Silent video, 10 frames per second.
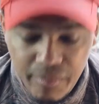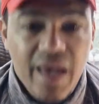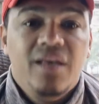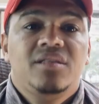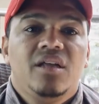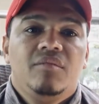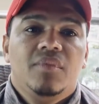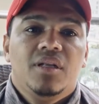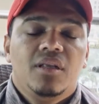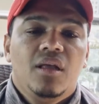bank
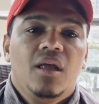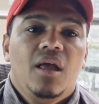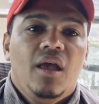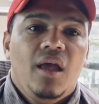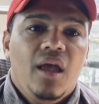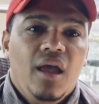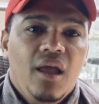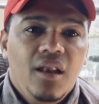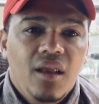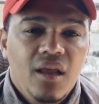statement,
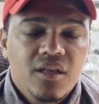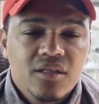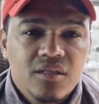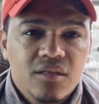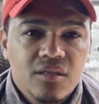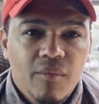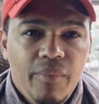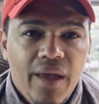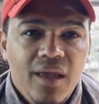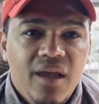and the
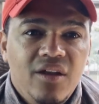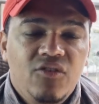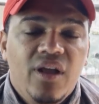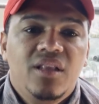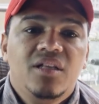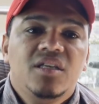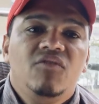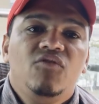bank can track this